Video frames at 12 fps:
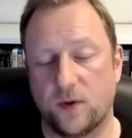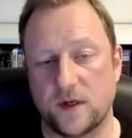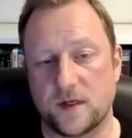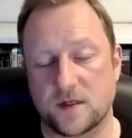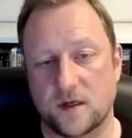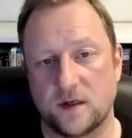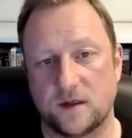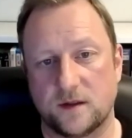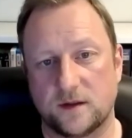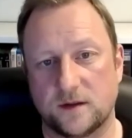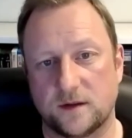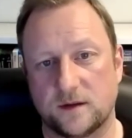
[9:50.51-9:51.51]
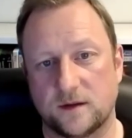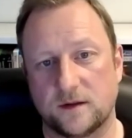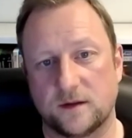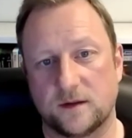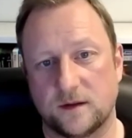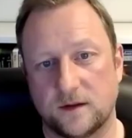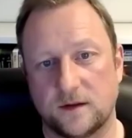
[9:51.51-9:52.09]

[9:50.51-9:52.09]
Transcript: points yeah,